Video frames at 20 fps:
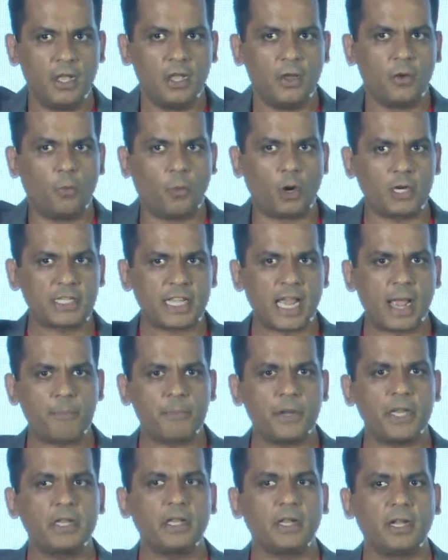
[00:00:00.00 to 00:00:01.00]
what's
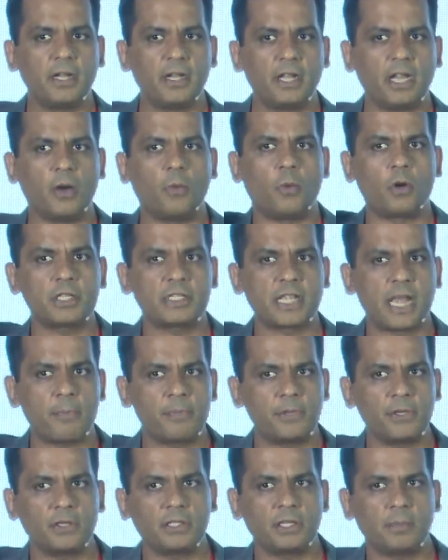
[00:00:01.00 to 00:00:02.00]
happening in India, what's
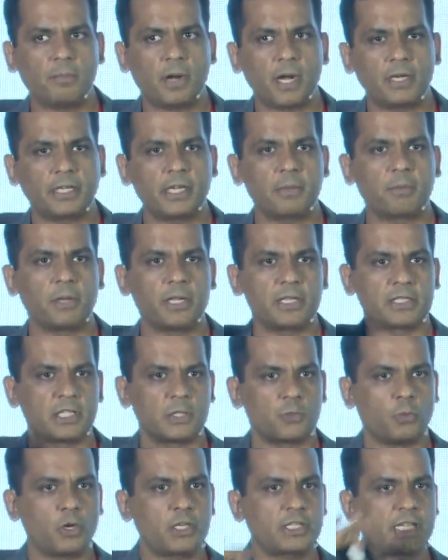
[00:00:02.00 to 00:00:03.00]
happening on the marketplaces,
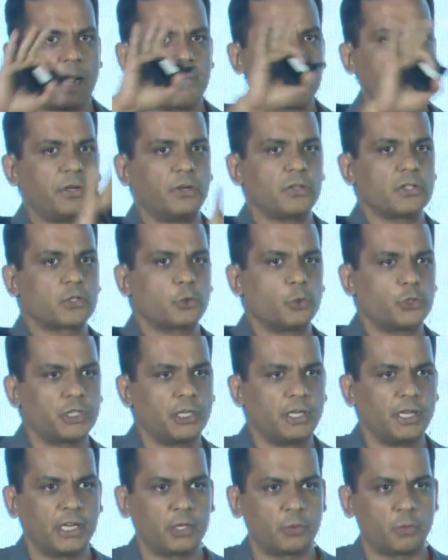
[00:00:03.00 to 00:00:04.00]
what's happening on social
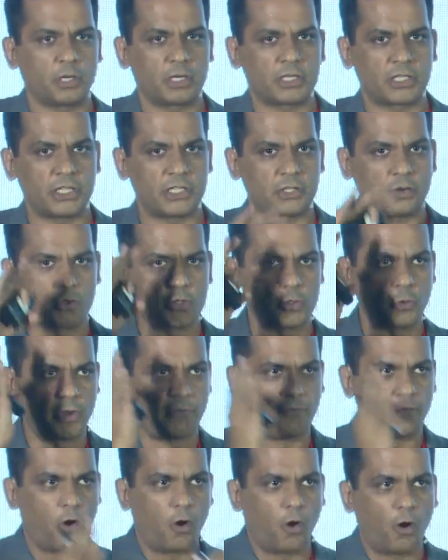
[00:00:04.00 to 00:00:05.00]
networks. So if
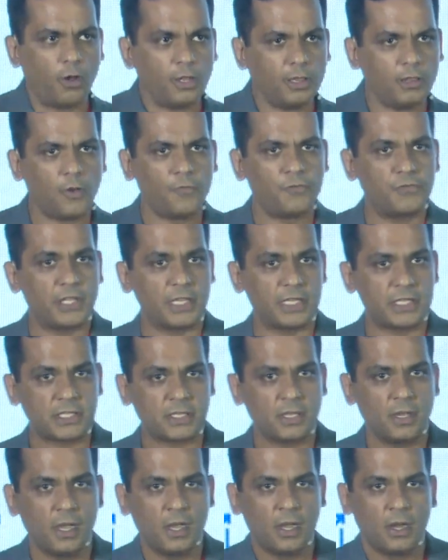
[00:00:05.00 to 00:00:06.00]
all of this
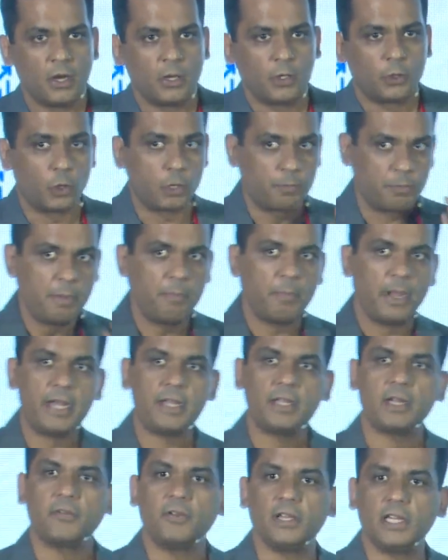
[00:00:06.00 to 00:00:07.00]
could be made
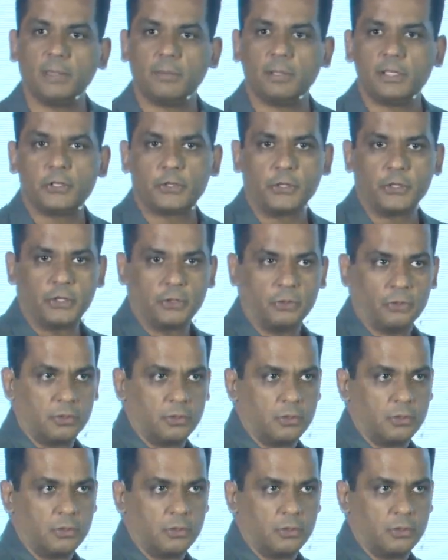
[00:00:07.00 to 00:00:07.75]
available to you,